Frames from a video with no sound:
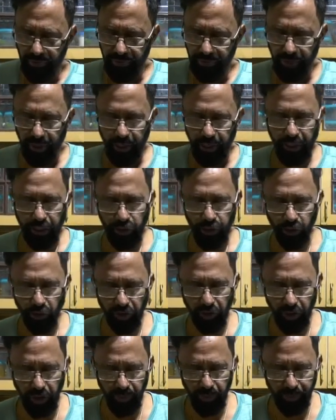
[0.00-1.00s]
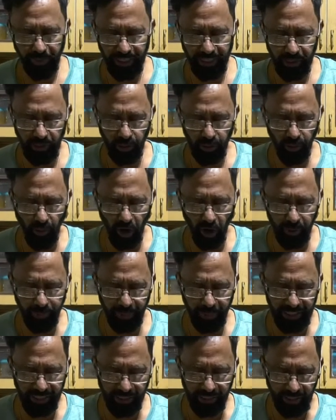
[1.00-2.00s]
into thin pieces, small
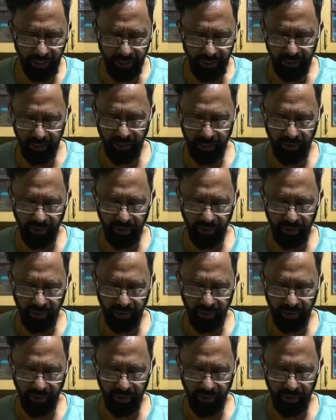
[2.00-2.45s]
pieces.